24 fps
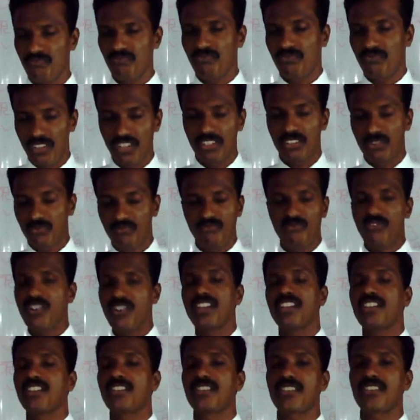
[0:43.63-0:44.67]
feels
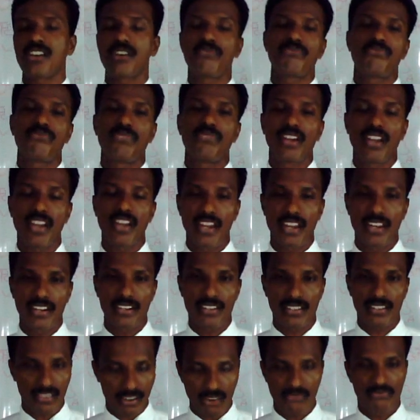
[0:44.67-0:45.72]
very tough
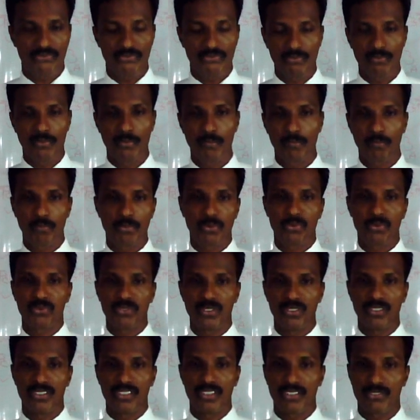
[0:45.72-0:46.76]
and rough
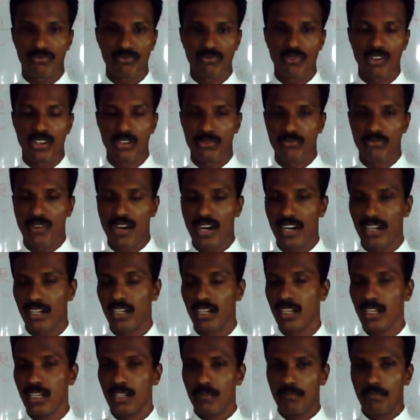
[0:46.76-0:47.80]
procedures worldwide,
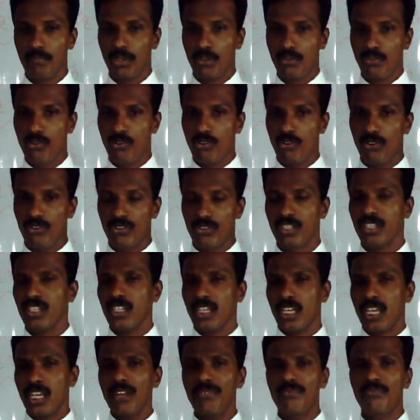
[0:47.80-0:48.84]
because
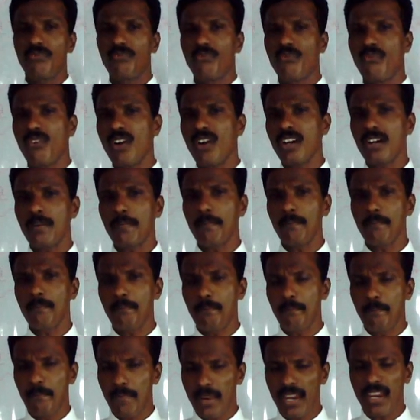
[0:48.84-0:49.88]
if one
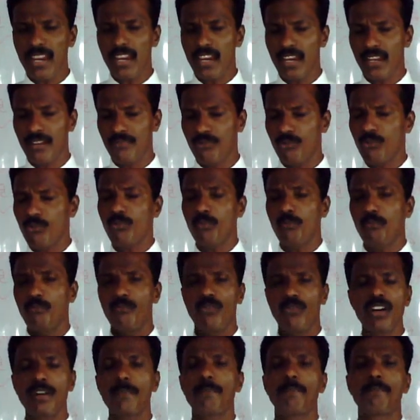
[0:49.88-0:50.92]
man or
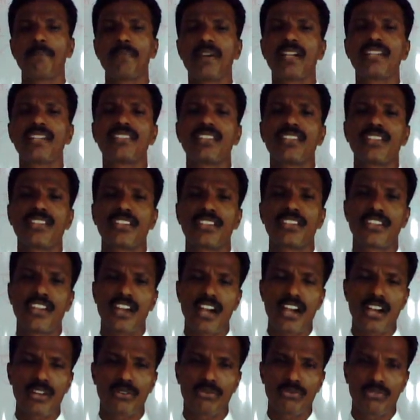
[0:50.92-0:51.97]
one person
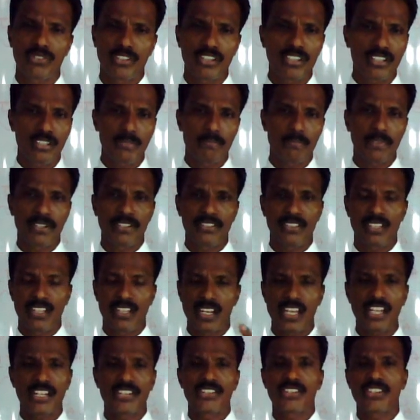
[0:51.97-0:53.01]
cannot interpret the
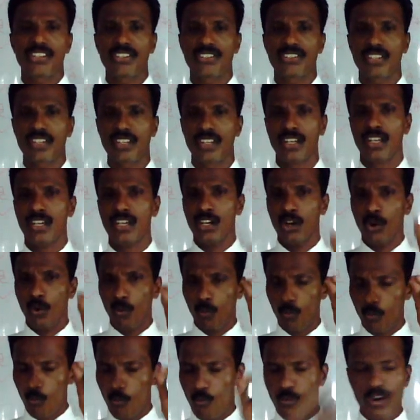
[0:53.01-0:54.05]
letters and
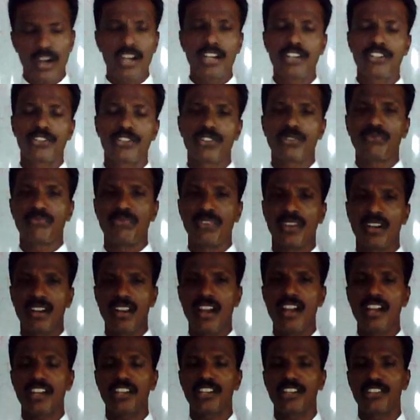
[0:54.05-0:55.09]
words of a
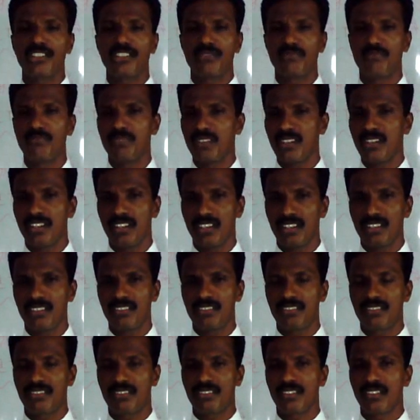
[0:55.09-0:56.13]
language,
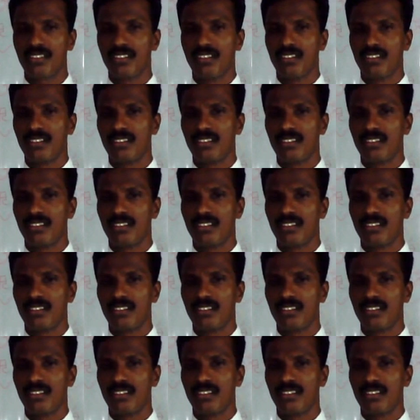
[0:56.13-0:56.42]
means